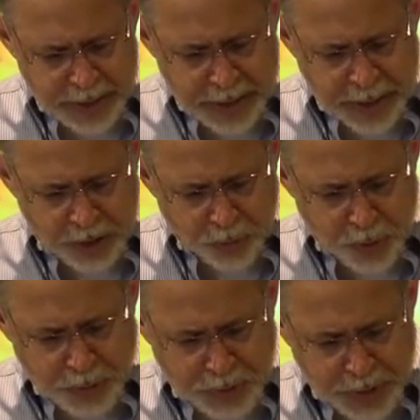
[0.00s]
it
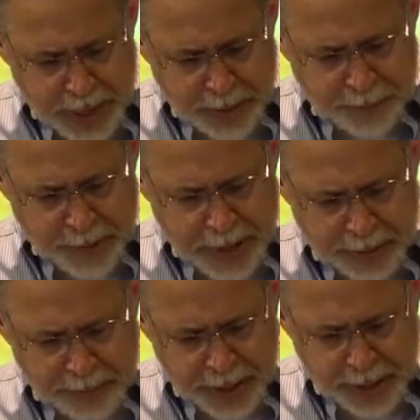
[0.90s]
grows up
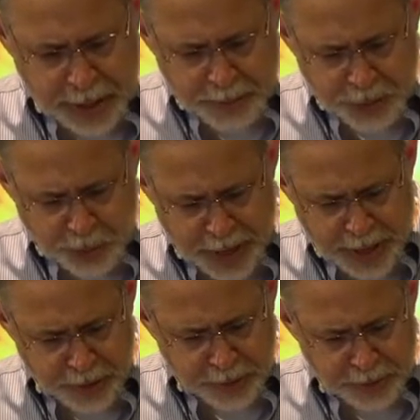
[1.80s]
and becomes
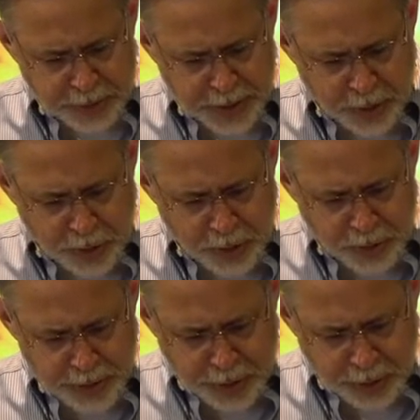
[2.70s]
greater than
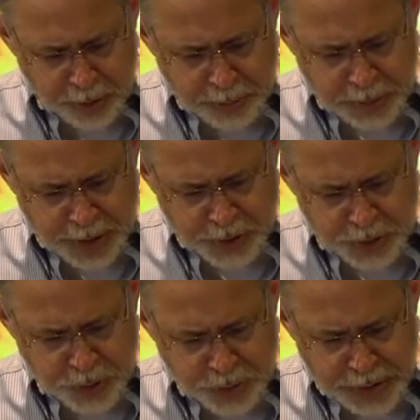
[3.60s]
all the herbs and
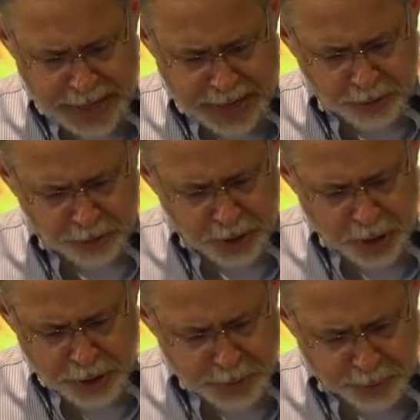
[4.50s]
shoots out
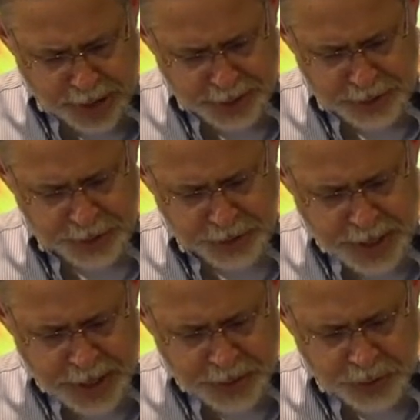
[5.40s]
large branches
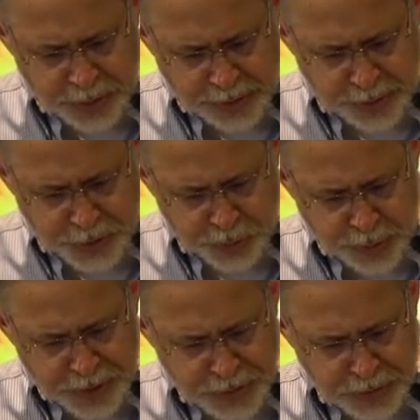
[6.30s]
so that the
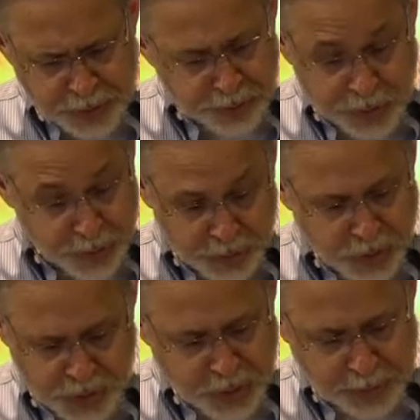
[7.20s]
trees oh,
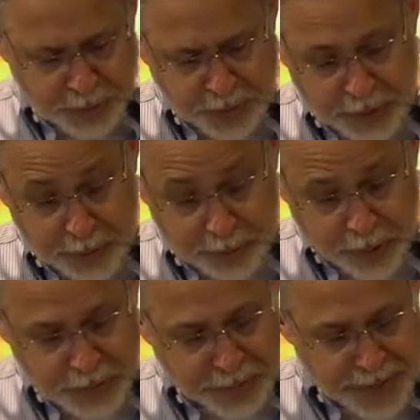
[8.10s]
excuse me so that the
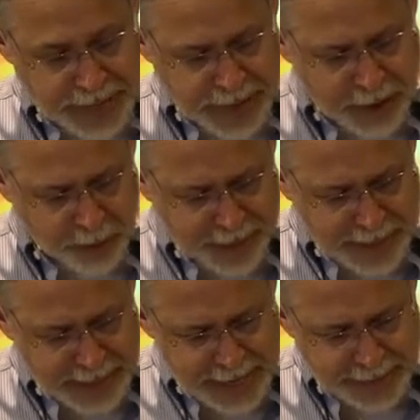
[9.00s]
birds of the air may
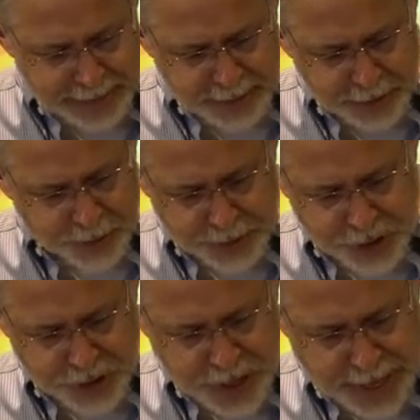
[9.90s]
nest under
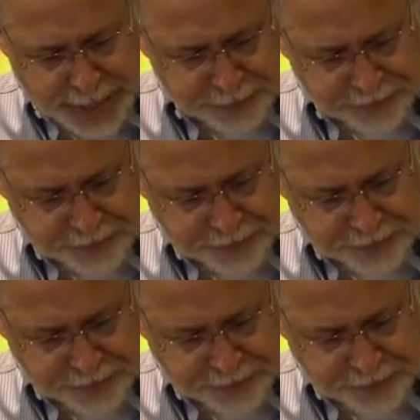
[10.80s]
its shade